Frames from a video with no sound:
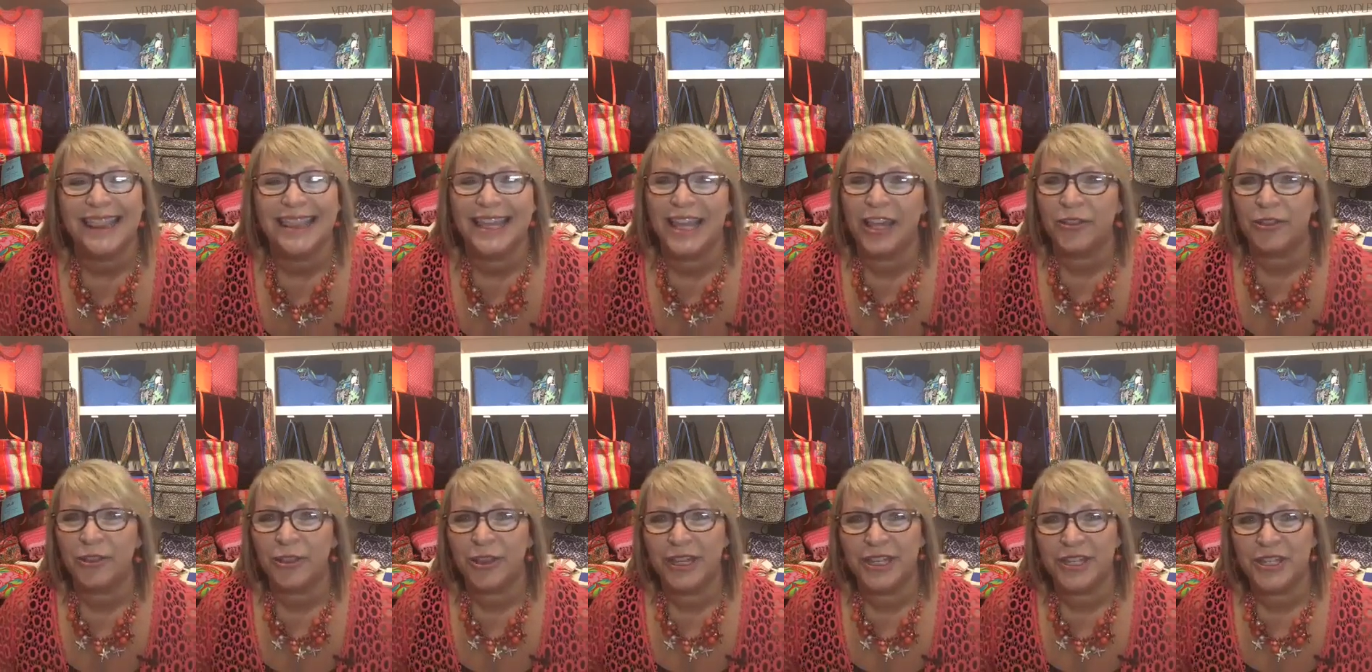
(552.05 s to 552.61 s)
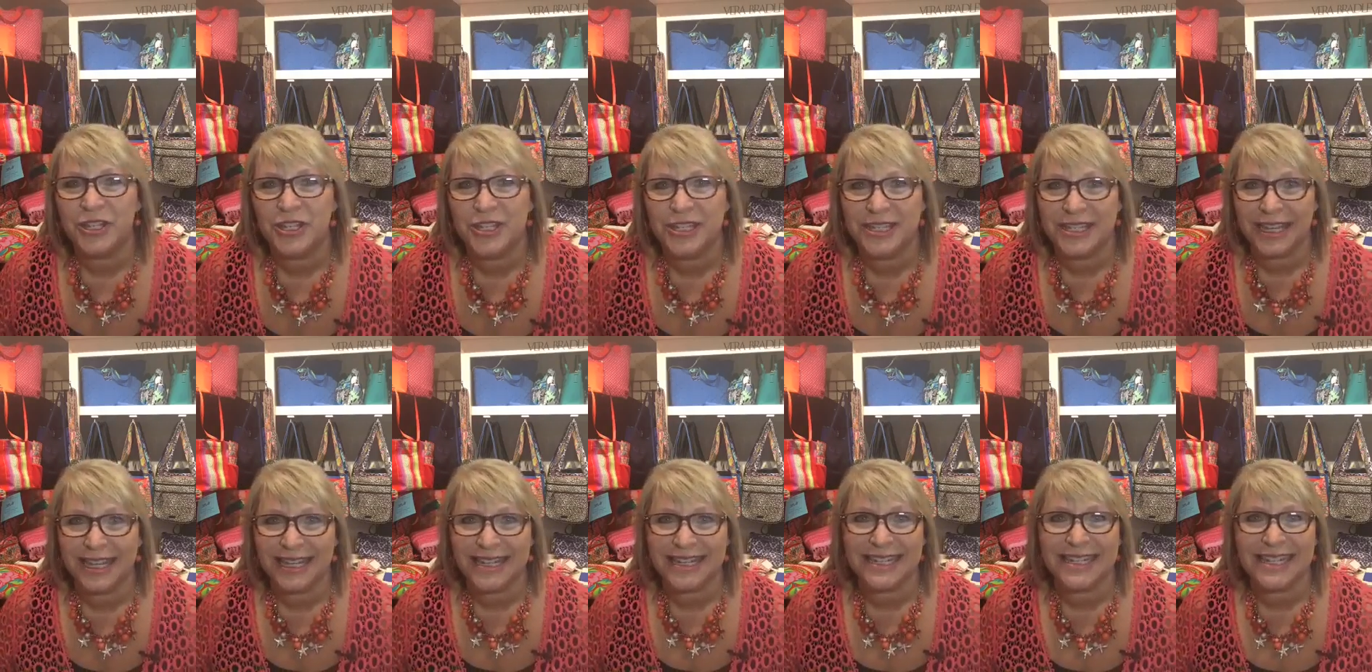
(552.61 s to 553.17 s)
The other thing she's
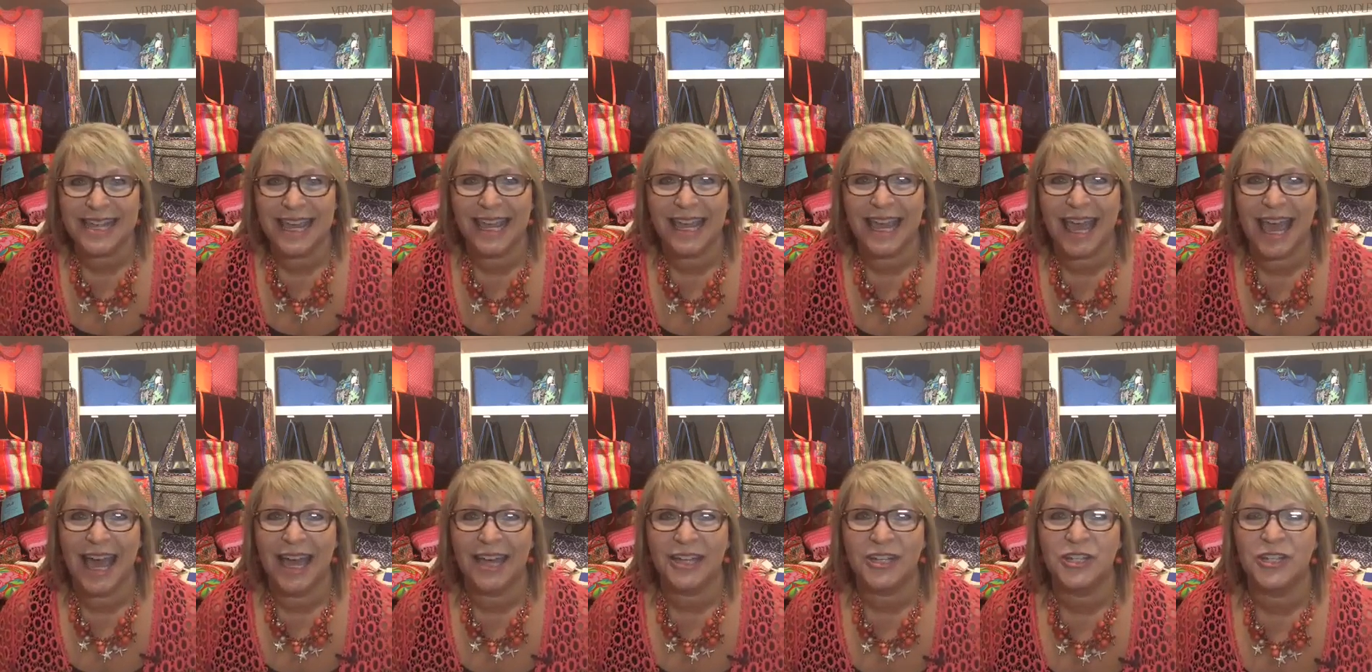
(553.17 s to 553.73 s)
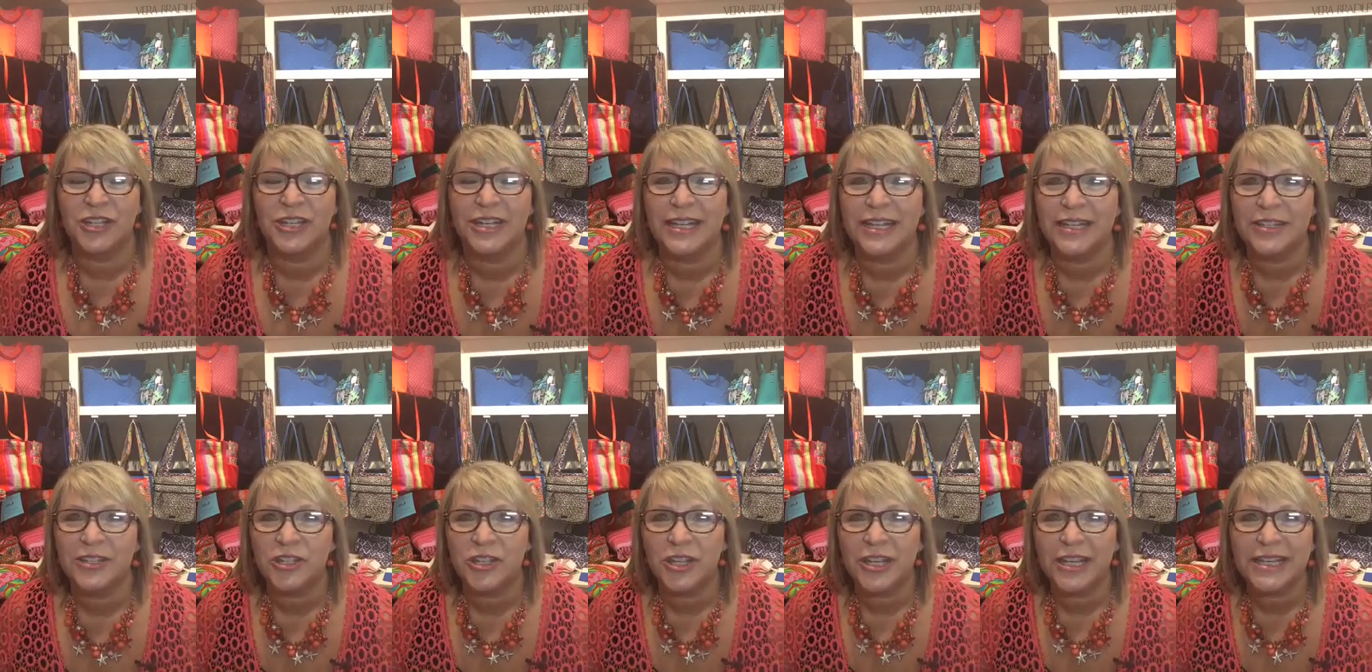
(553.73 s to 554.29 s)
done to take action
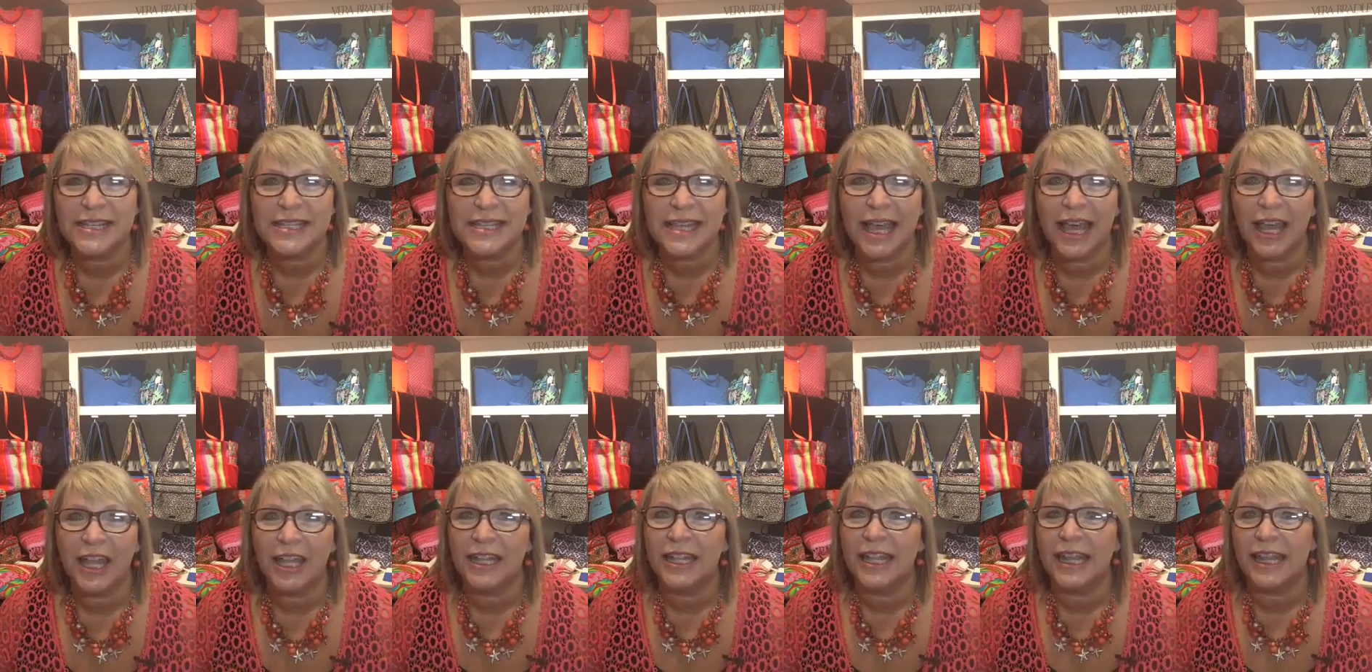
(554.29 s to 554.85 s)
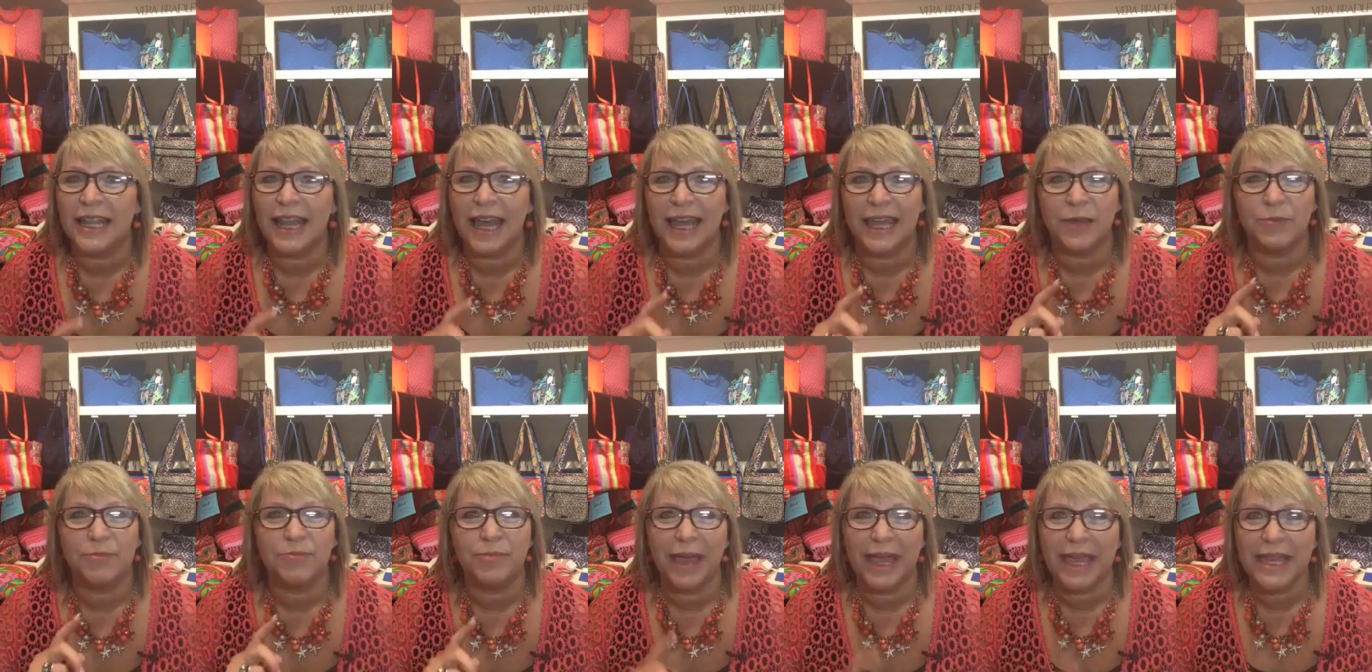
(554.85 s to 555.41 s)
is she has held
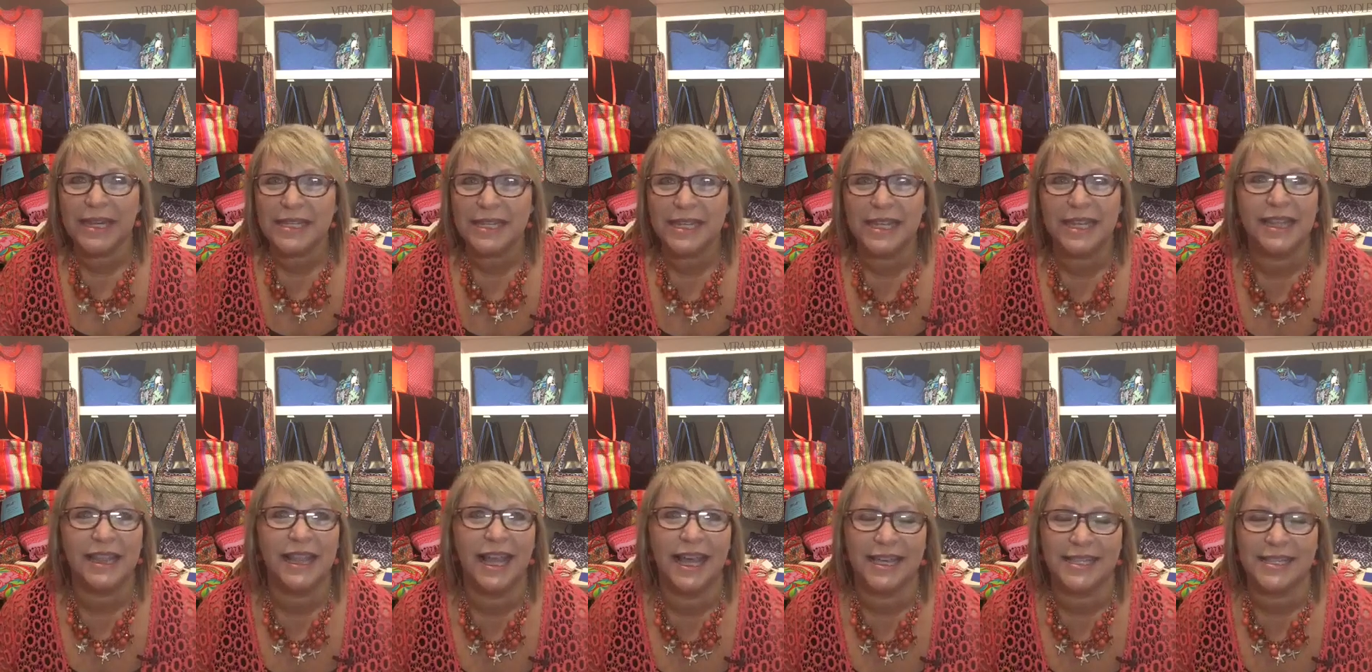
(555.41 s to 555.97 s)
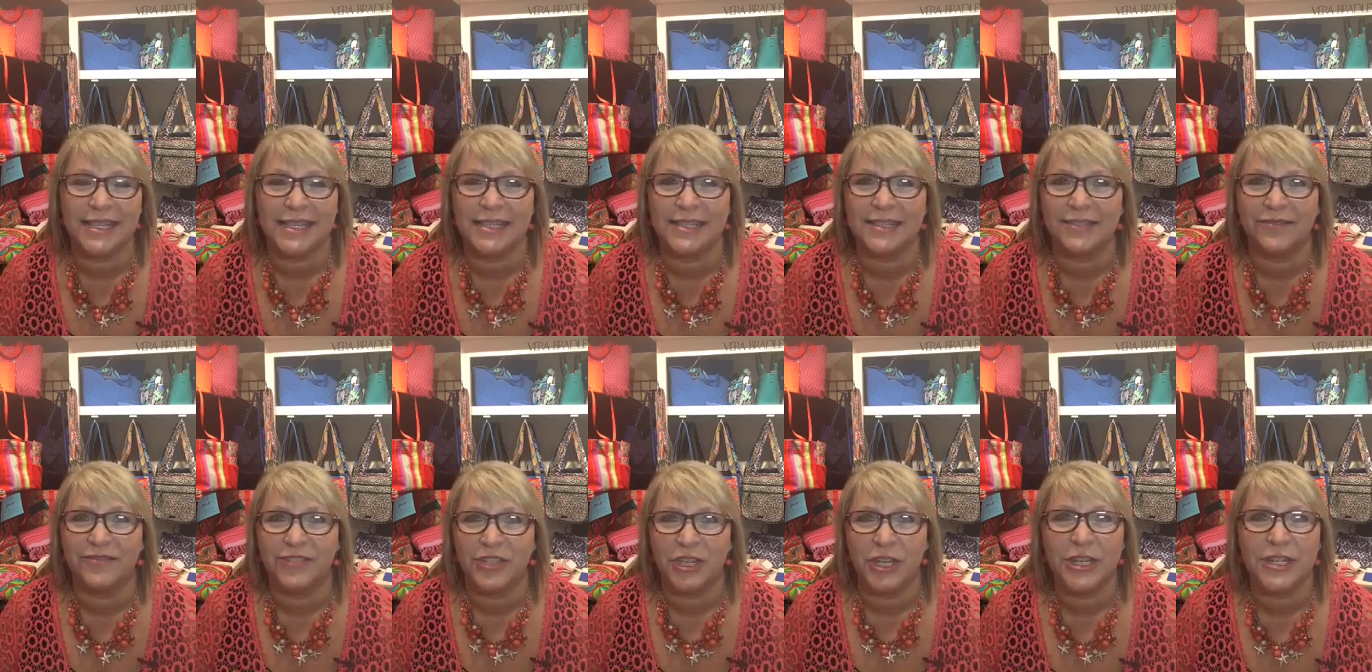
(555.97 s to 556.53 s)
like painting
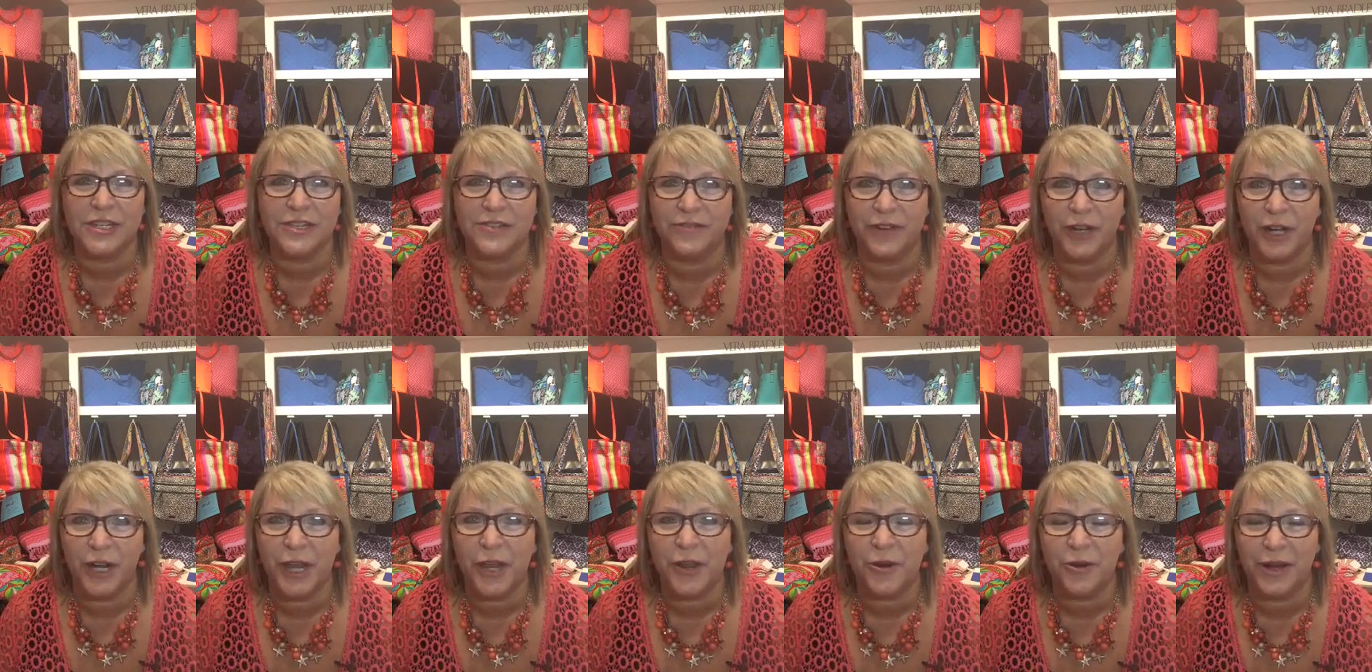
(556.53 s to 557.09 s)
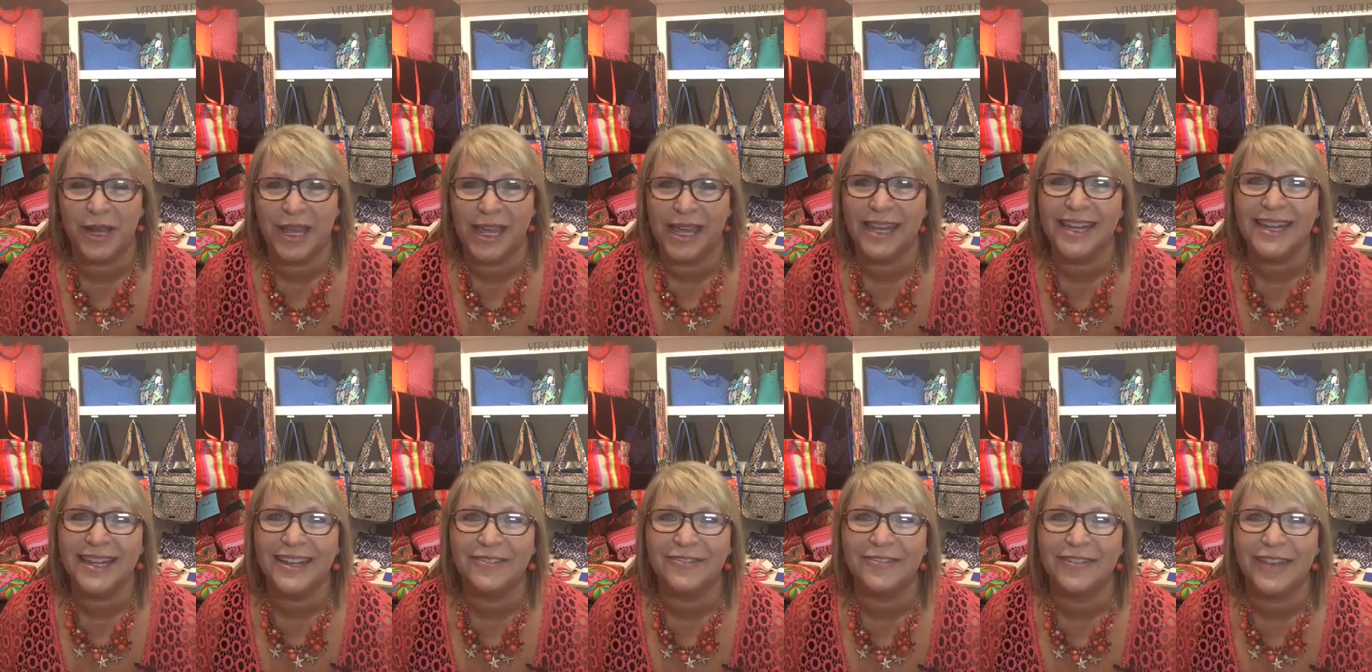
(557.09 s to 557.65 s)
classes. Gina's very
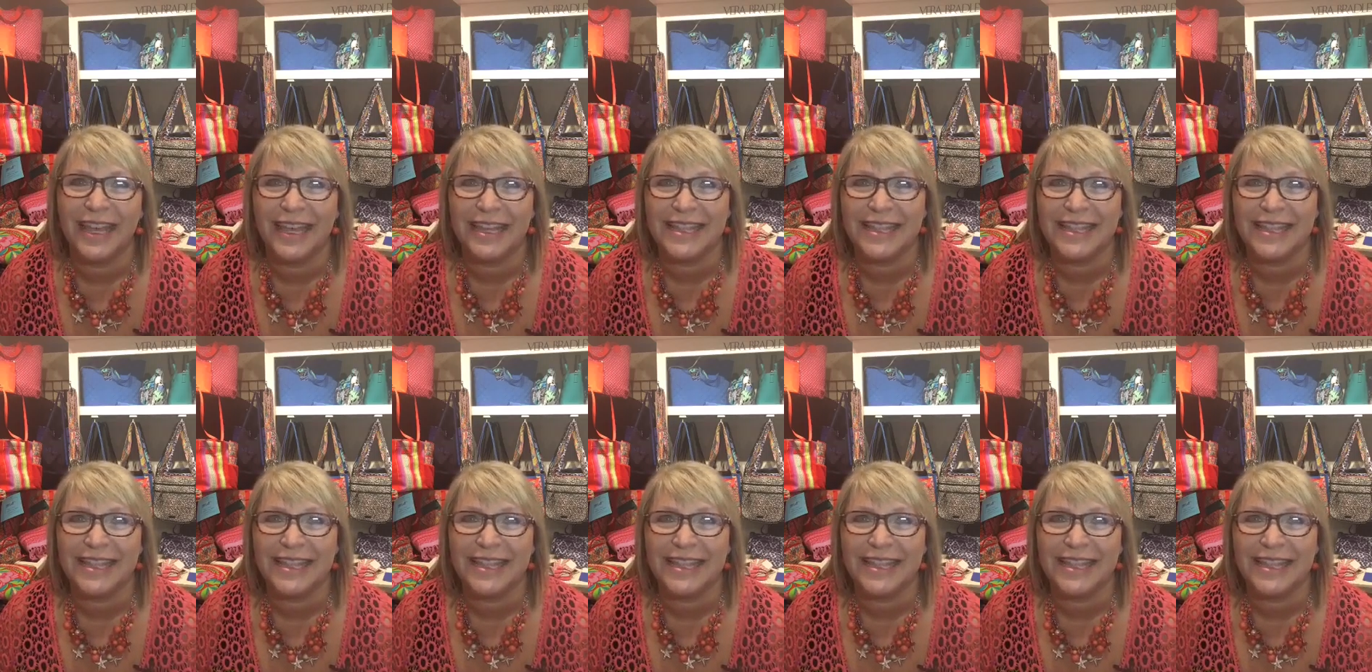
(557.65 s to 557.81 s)
creative.